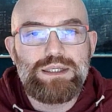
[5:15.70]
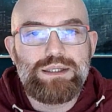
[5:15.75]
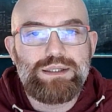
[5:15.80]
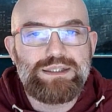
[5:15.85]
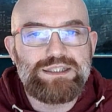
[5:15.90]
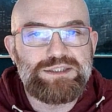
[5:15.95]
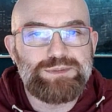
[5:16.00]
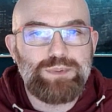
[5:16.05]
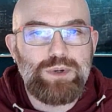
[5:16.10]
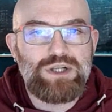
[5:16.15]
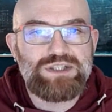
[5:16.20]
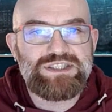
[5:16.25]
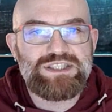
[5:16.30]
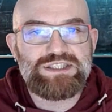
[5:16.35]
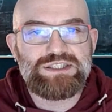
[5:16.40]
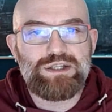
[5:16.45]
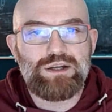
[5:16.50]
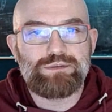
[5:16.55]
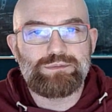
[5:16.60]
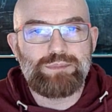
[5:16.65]
This
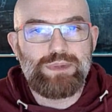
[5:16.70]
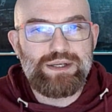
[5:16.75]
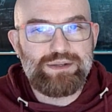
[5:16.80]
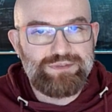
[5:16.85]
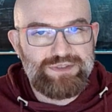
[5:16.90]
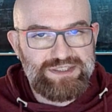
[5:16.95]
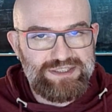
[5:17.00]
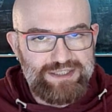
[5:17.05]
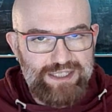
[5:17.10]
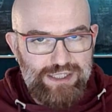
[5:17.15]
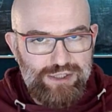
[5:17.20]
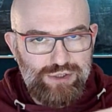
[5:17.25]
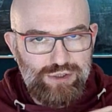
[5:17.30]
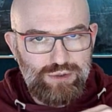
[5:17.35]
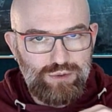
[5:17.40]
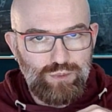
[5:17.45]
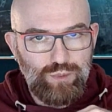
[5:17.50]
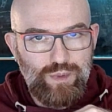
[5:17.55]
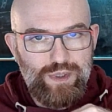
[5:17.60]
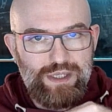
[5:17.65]
process of
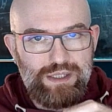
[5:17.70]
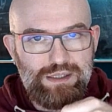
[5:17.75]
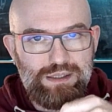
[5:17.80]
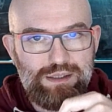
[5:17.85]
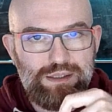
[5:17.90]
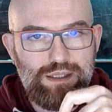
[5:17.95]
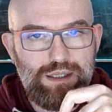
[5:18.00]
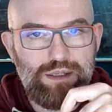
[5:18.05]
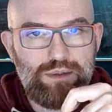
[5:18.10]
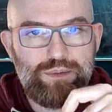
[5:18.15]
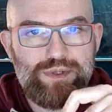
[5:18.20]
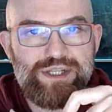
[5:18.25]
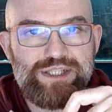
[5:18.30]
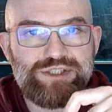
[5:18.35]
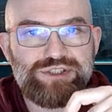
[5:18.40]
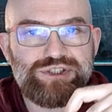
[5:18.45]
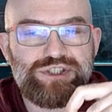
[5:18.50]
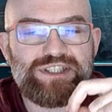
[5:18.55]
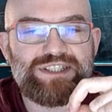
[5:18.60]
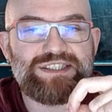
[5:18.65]
manifestation will
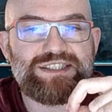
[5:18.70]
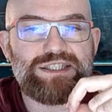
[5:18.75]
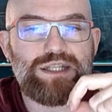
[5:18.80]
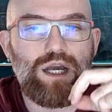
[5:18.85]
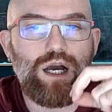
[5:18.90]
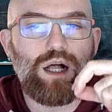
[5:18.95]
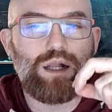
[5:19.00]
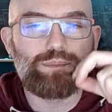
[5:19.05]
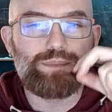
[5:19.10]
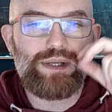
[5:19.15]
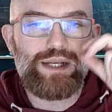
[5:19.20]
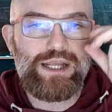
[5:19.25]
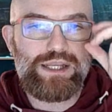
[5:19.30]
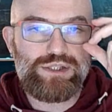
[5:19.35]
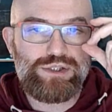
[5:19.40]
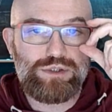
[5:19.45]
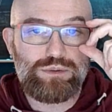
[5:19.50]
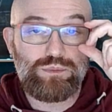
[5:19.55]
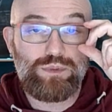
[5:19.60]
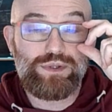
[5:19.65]
reach its
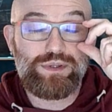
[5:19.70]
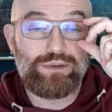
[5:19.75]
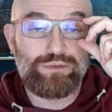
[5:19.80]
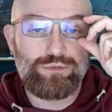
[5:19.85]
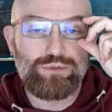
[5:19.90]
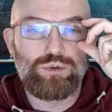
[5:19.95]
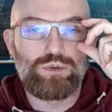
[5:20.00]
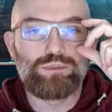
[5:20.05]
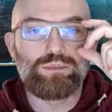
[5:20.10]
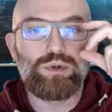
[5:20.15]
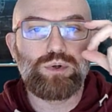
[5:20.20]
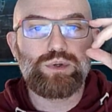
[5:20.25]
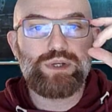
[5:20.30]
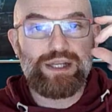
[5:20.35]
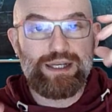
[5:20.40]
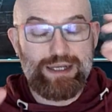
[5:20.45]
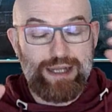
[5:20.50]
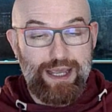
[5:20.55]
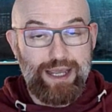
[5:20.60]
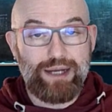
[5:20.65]
culmination with the full moon
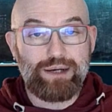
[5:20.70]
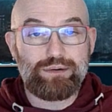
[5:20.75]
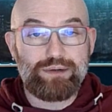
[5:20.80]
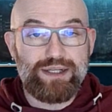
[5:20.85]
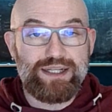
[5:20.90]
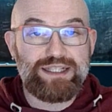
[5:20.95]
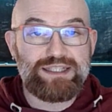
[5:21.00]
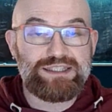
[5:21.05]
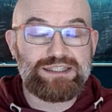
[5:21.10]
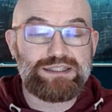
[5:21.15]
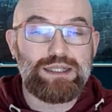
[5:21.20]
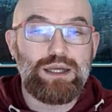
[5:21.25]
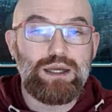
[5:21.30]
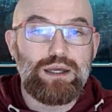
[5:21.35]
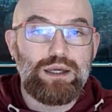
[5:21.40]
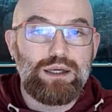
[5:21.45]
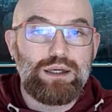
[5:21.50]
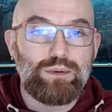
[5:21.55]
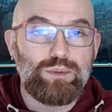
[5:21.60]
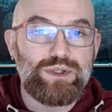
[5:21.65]
in Aries,
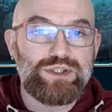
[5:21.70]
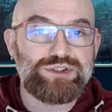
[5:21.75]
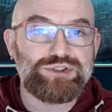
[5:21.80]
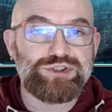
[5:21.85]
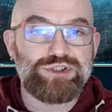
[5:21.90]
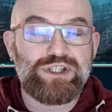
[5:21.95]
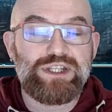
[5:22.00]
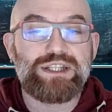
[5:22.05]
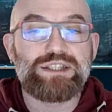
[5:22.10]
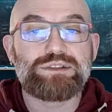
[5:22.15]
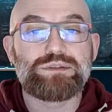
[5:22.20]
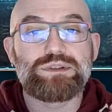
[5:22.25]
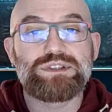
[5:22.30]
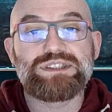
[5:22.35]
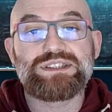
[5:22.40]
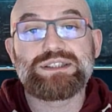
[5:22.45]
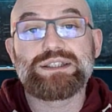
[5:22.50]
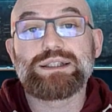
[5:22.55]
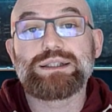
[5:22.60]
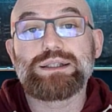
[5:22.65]
which,
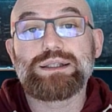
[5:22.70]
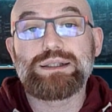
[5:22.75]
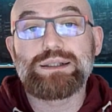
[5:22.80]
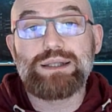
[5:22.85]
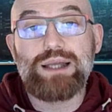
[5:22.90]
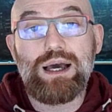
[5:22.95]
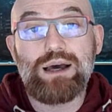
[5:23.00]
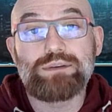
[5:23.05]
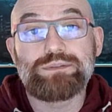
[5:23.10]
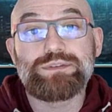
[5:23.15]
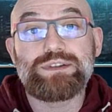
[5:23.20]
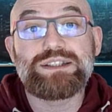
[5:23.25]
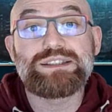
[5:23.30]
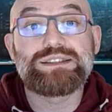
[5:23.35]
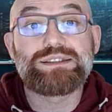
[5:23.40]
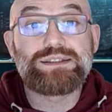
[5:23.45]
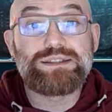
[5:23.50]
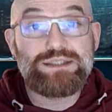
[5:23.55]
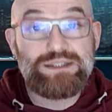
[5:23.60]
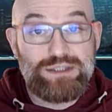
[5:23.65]
interestingly enough, is
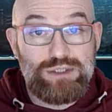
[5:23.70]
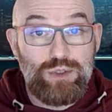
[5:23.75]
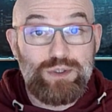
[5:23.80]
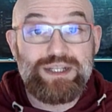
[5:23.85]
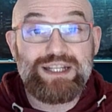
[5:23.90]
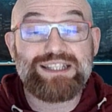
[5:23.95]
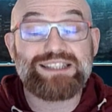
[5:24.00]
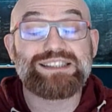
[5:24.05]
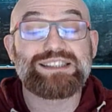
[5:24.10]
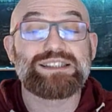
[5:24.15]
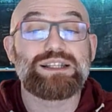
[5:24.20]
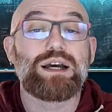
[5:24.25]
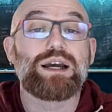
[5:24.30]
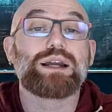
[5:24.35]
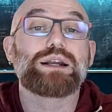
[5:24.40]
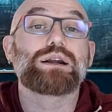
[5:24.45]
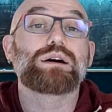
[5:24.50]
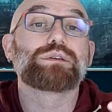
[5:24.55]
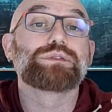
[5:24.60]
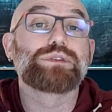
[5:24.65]
the zodiac
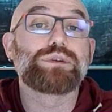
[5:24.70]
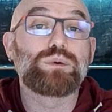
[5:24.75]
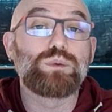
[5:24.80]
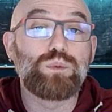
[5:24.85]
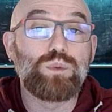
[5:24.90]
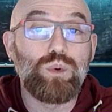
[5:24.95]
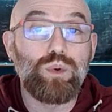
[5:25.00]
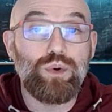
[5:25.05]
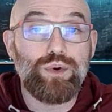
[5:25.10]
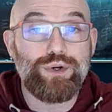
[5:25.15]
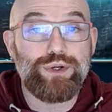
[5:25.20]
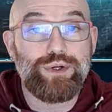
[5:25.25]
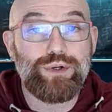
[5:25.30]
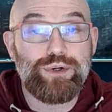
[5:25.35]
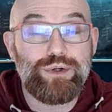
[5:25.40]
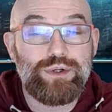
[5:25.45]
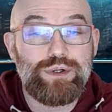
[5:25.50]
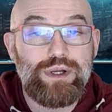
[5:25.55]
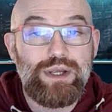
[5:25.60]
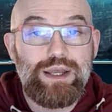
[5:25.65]
sign of the
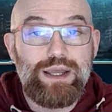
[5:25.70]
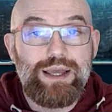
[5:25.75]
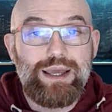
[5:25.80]
warrior.